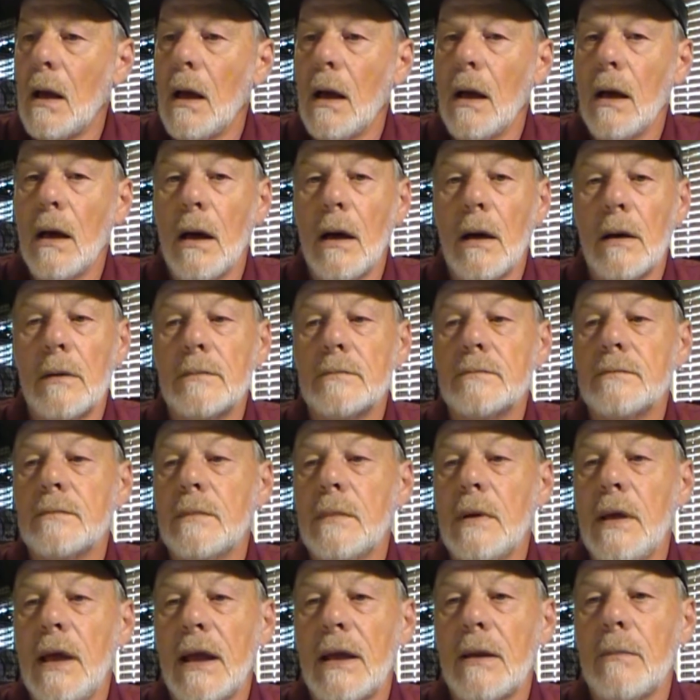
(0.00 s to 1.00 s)

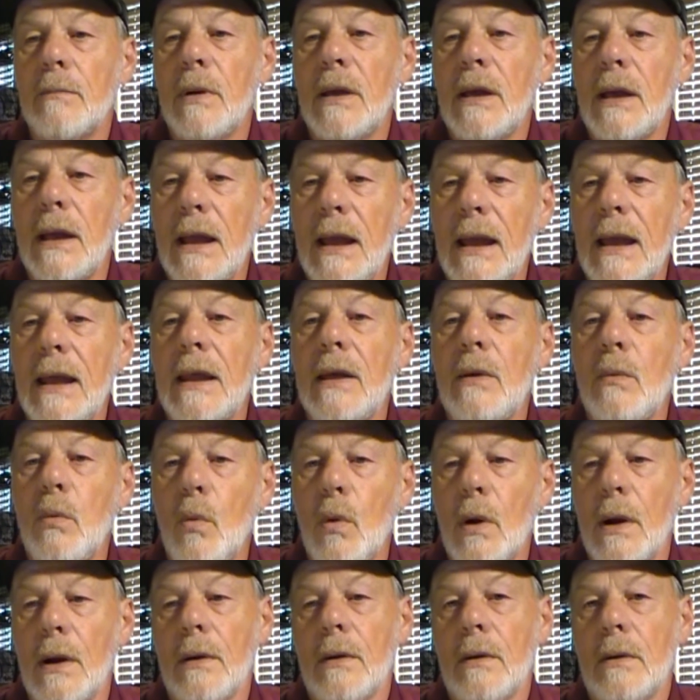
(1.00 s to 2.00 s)
It can be
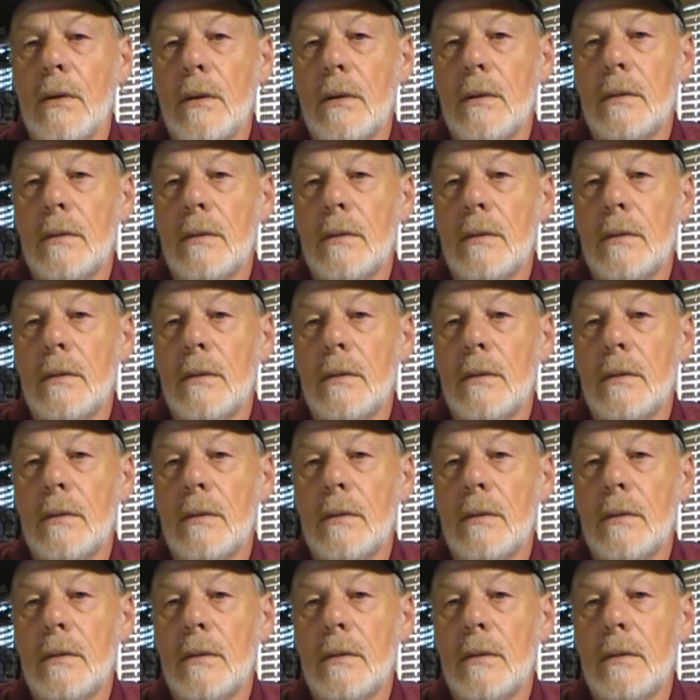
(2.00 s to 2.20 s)
anywhere.